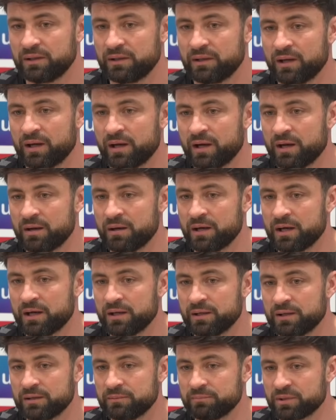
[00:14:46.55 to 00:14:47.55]

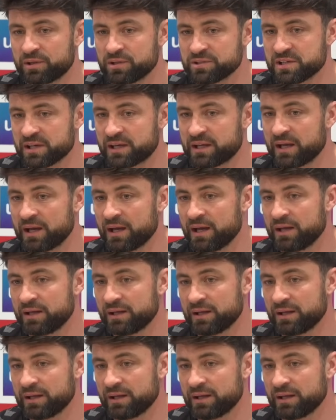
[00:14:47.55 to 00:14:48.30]
Because I care,